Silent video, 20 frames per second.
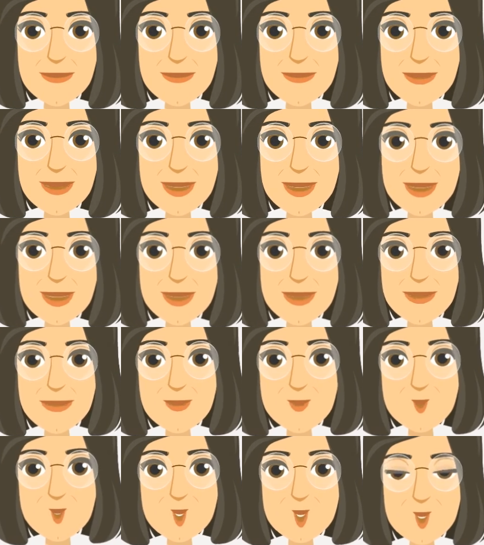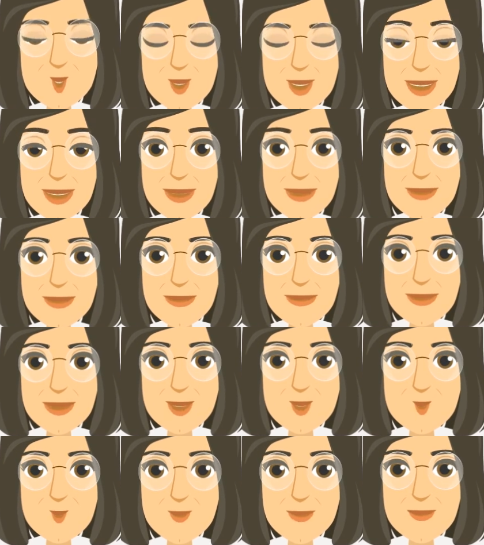Thanks for watching.
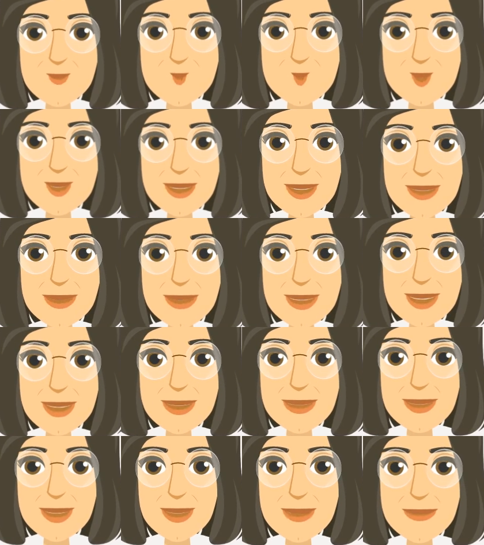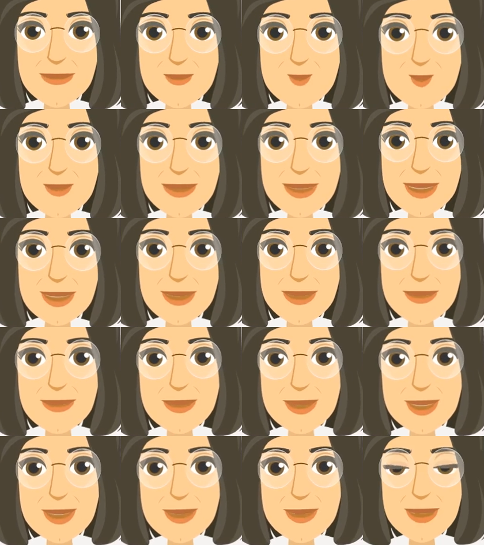Follow for more insights on food safety
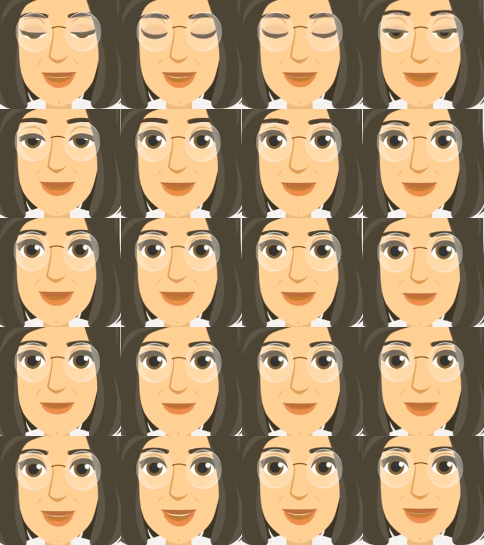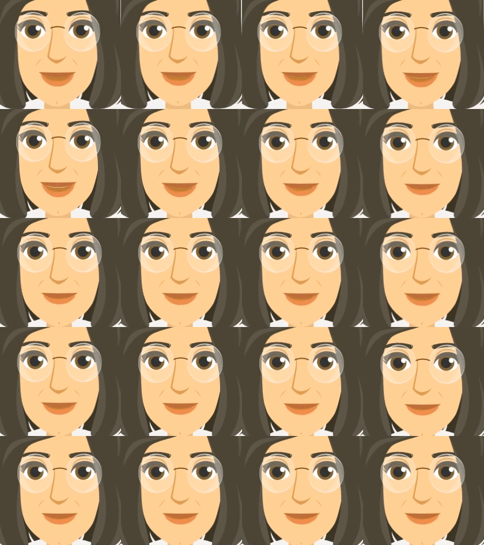regulations and compliance tips.